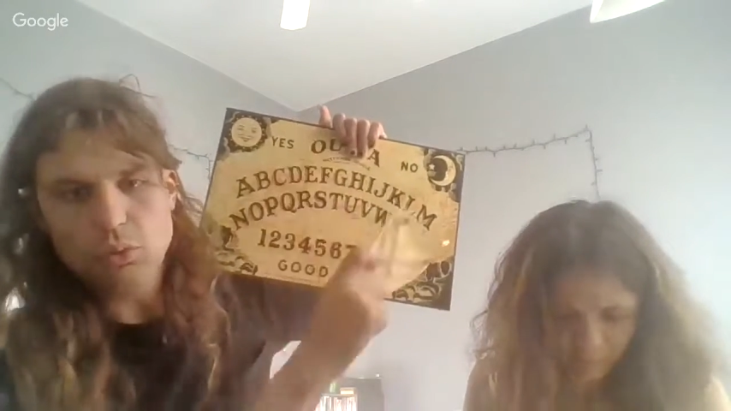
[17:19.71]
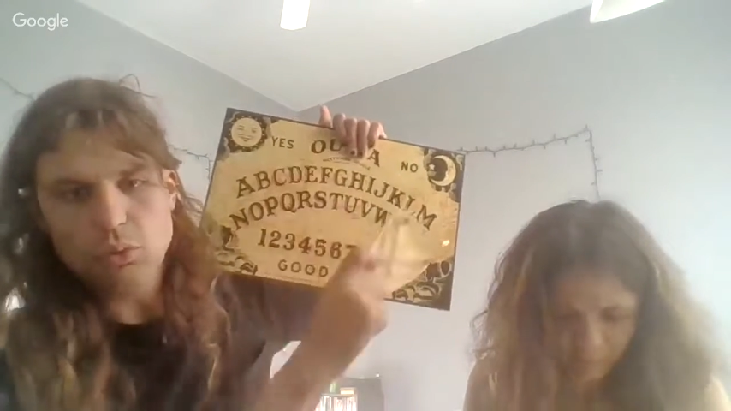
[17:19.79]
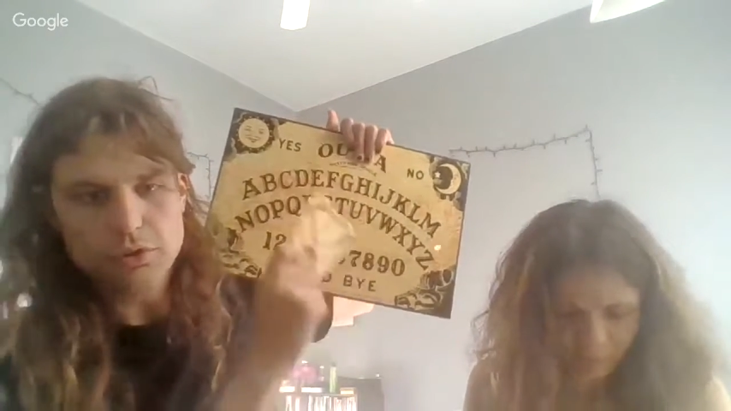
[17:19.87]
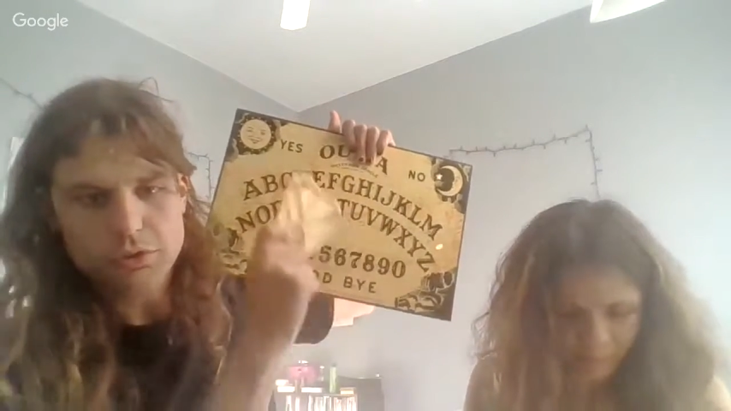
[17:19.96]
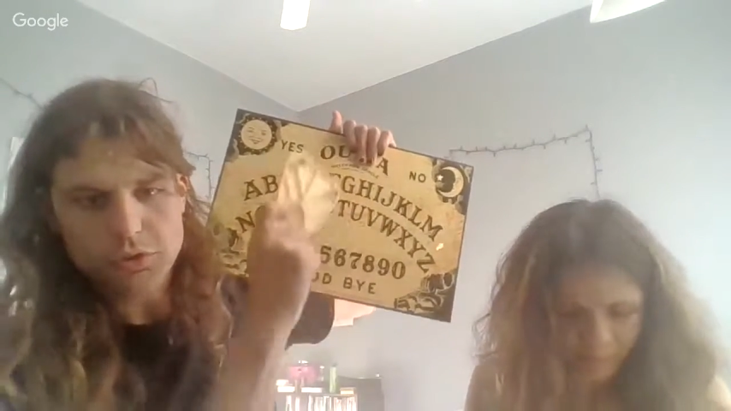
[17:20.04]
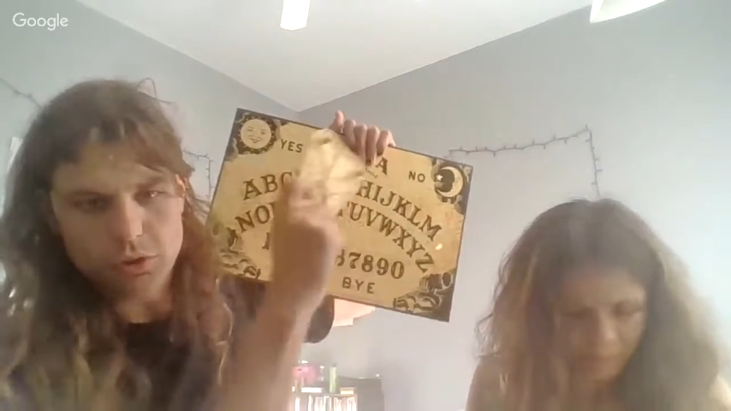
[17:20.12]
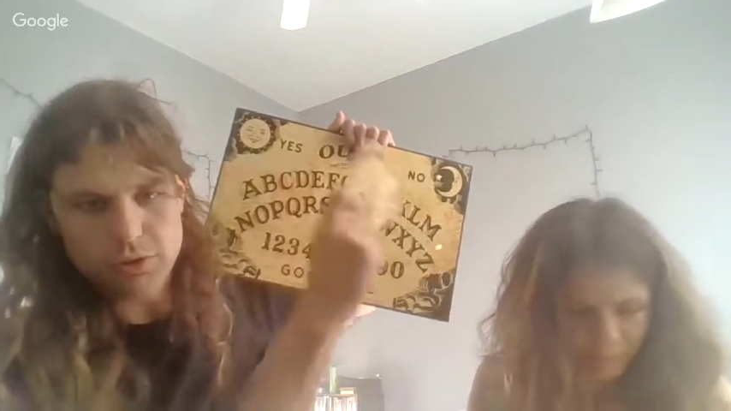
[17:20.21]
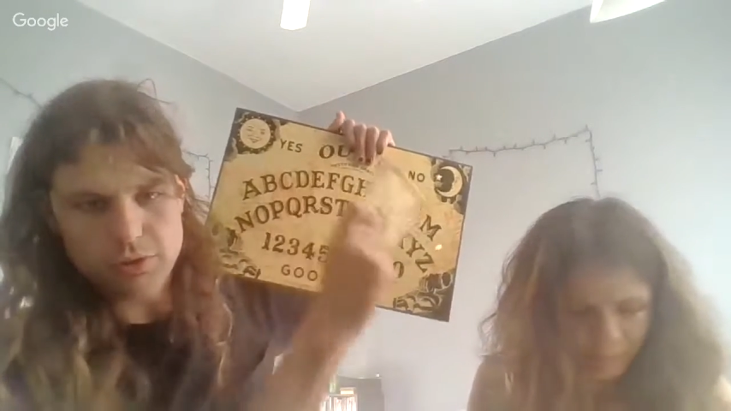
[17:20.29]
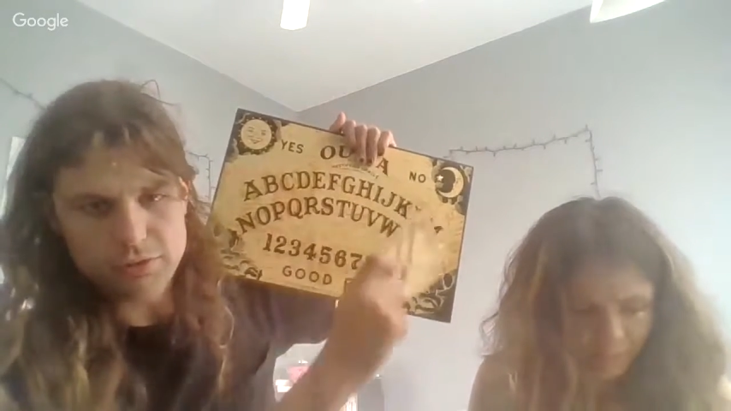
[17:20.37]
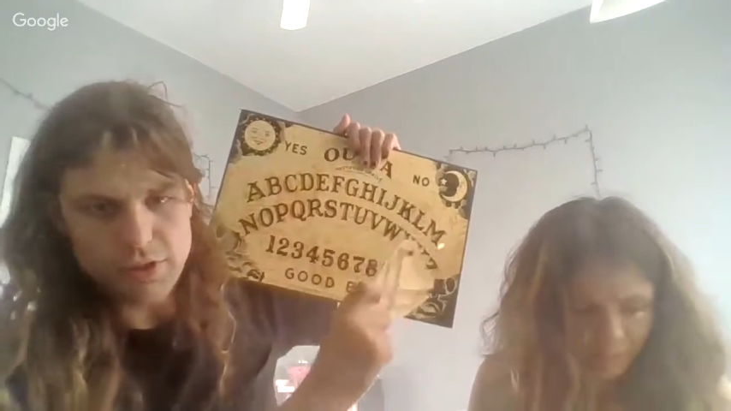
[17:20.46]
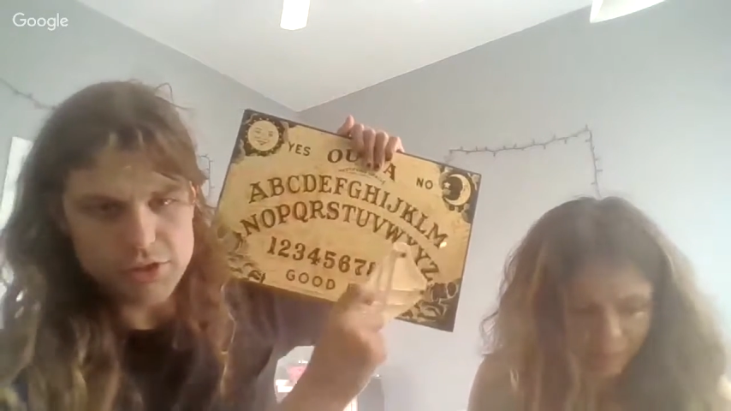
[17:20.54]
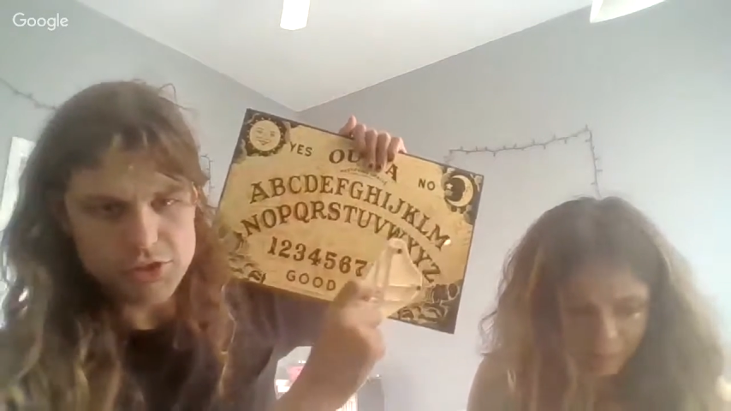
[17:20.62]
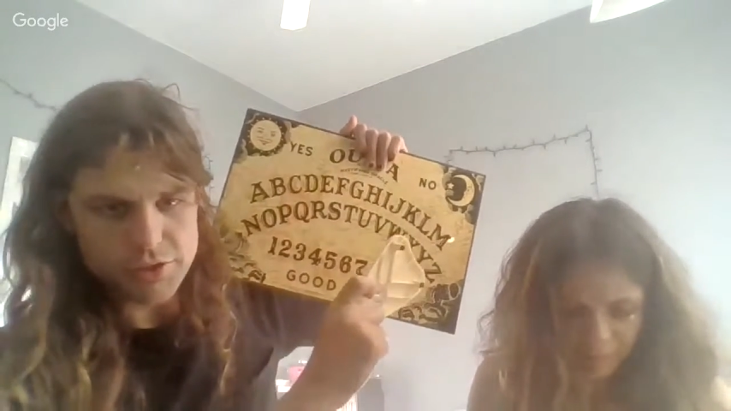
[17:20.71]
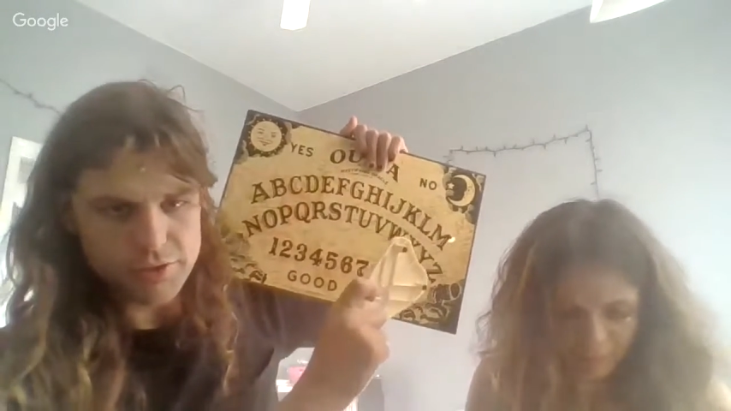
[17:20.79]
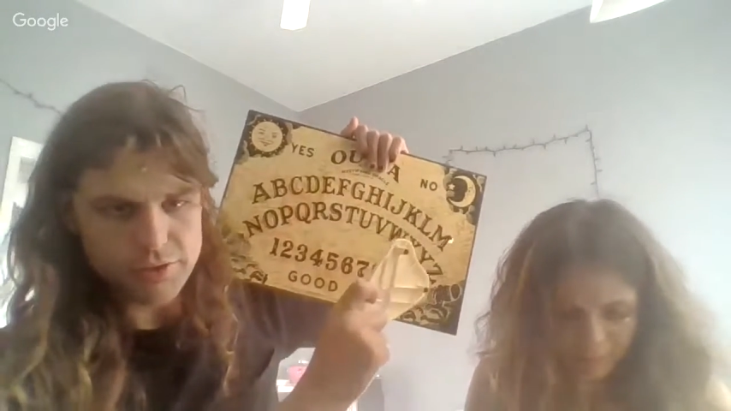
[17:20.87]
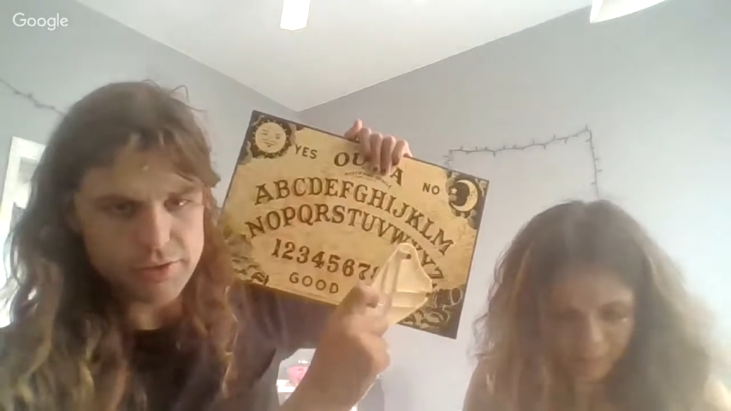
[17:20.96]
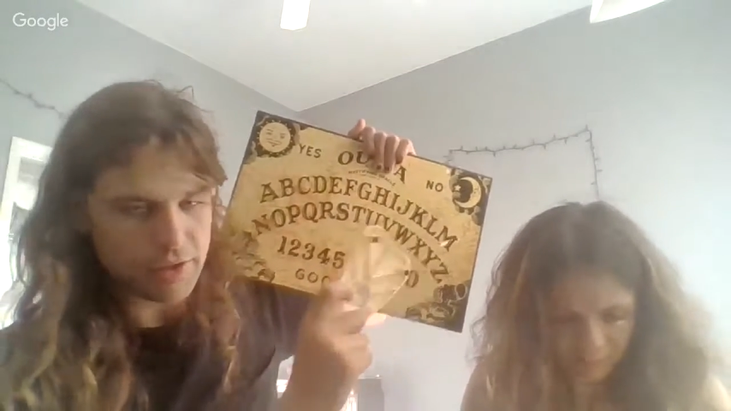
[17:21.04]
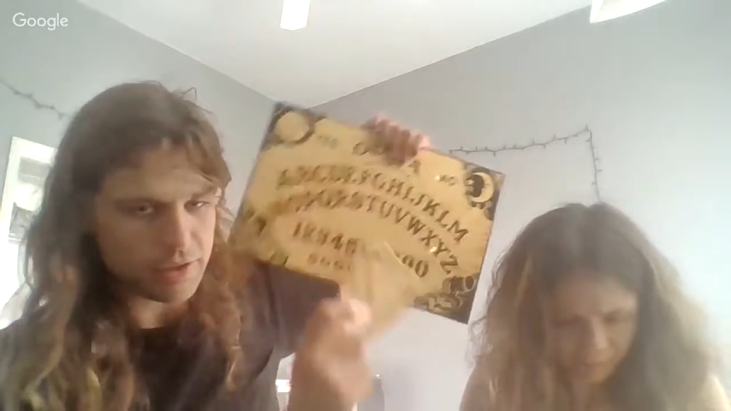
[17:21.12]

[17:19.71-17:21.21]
the board to start the session.